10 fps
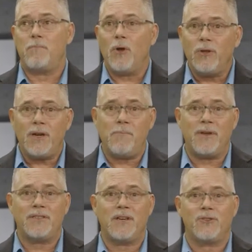Building a
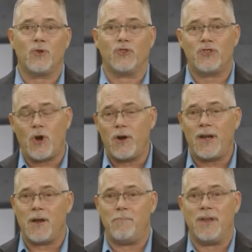business or
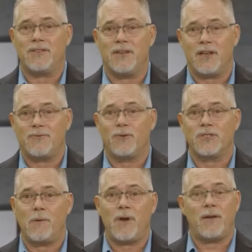starting a business for
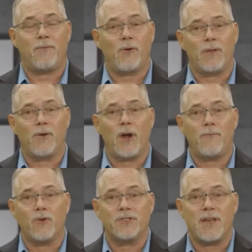somebody for the very
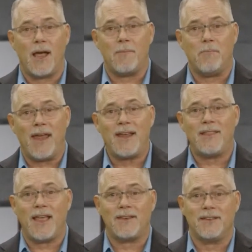first time and
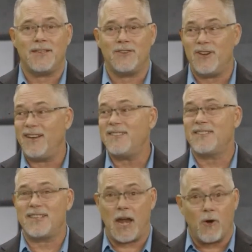making that decision, it's
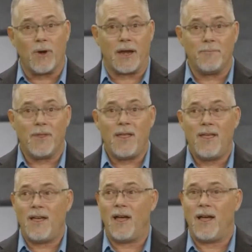scary.
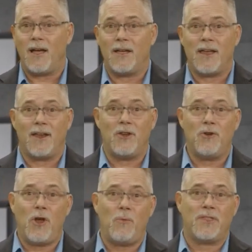And
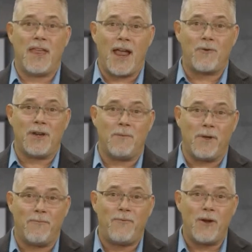you know what the
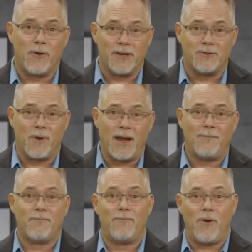acronym of FEAR is,
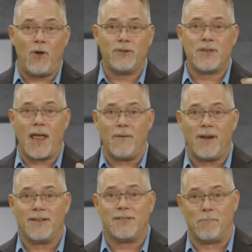right? False
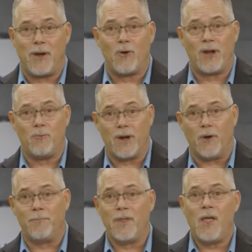evidence appearing
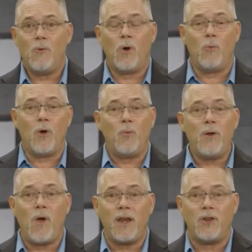real. Well, what
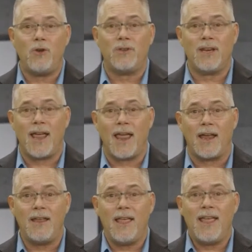we want to do
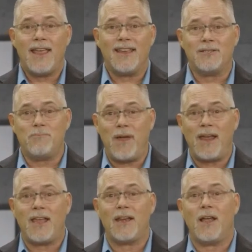today is
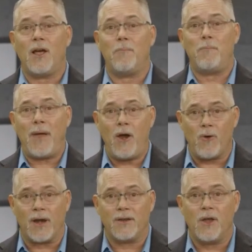make it
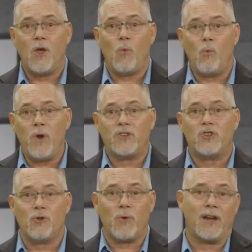apparent
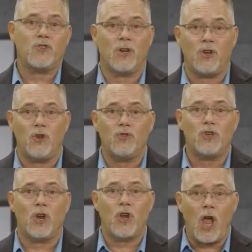which direction you
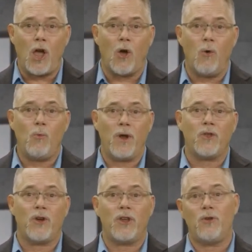should go,
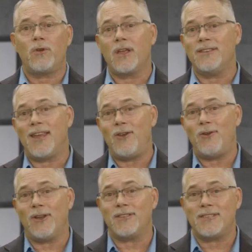whether you
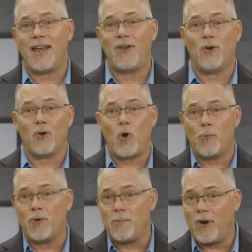continue to stay in your
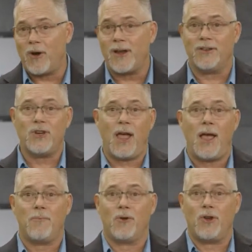corporate American
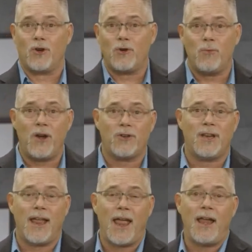job or your career
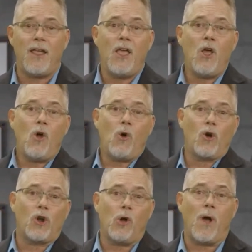today,
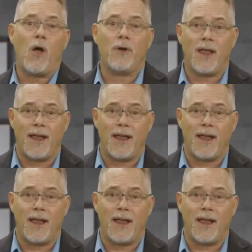or go out